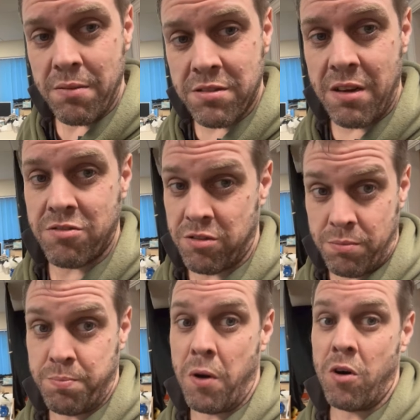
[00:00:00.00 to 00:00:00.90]
So some
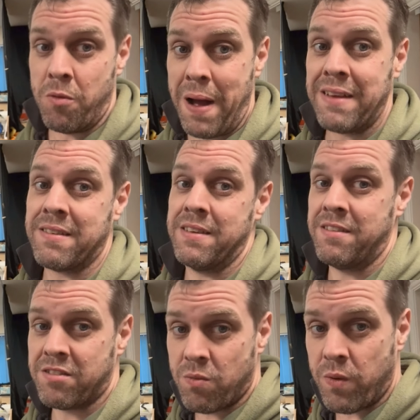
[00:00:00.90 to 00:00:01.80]
poor bastard
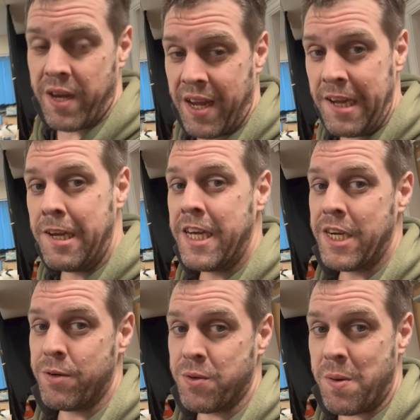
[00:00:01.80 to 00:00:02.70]
somewhere who
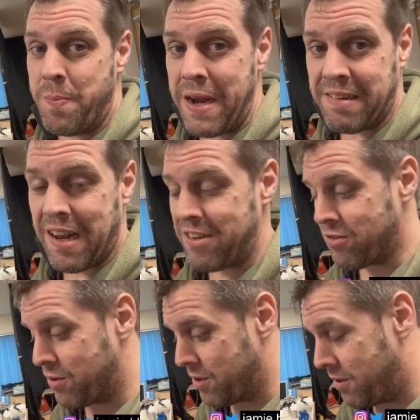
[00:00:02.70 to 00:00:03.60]
are doing a basic electrical
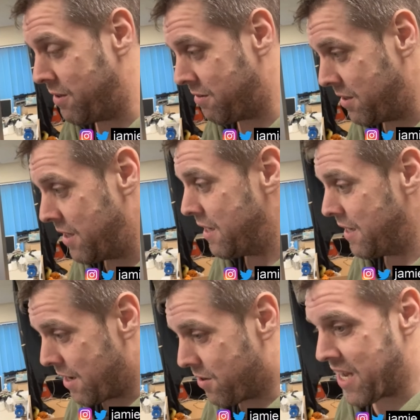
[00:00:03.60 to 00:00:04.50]
course are
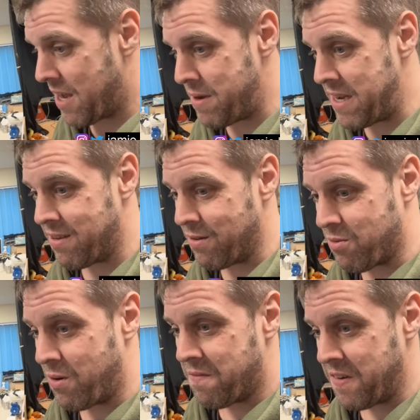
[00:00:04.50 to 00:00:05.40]
going to get me to
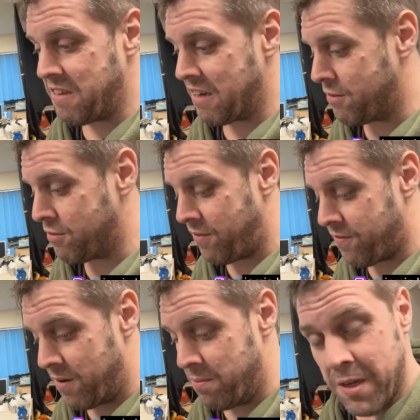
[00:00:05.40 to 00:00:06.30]
tomorrow and finish that course off for
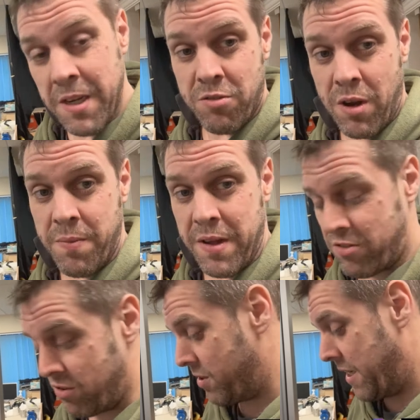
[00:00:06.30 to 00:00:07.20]
them. So I hope they
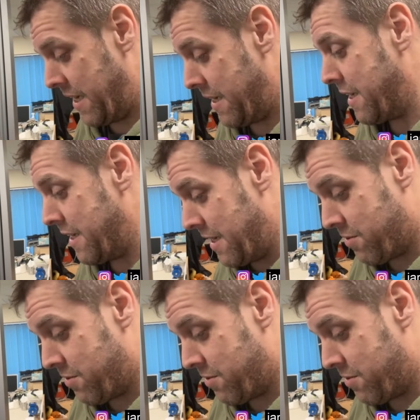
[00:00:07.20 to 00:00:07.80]
enjoy it. So